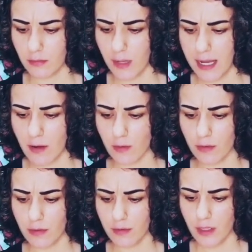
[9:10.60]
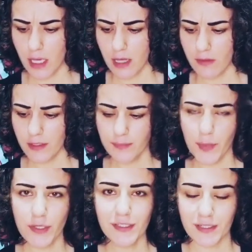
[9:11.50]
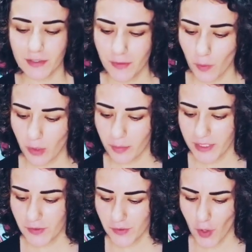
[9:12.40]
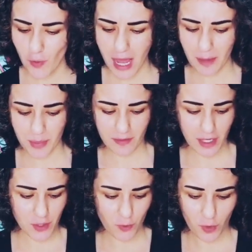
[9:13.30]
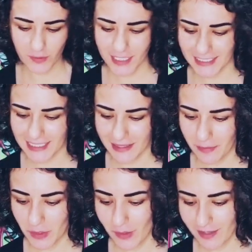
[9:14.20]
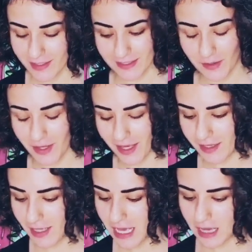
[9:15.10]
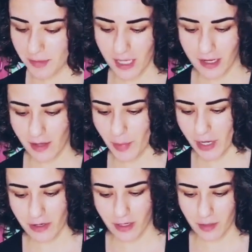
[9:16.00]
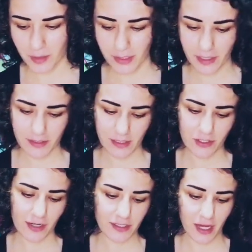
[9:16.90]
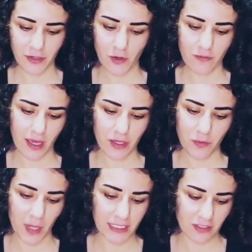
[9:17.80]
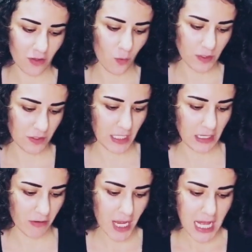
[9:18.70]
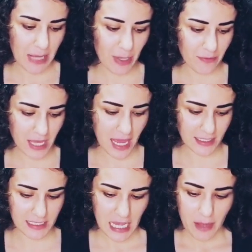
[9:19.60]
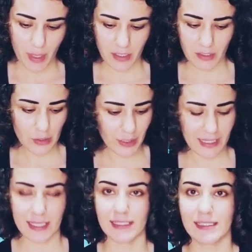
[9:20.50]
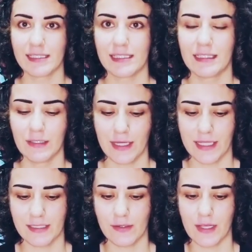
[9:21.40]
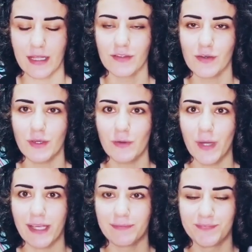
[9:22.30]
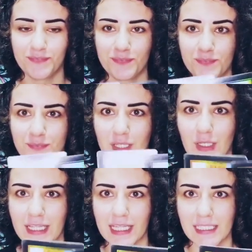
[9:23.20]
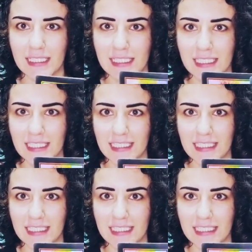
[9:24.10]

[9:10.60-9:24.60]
Wow. This person will be so happy that you contacted them. Look at this. Okay. I'm getting a power couple here, Sagittarius. I know that you might not want to hear about the ex, but look at this. Look at this. Okay, I'll show you. Wait. Look at this.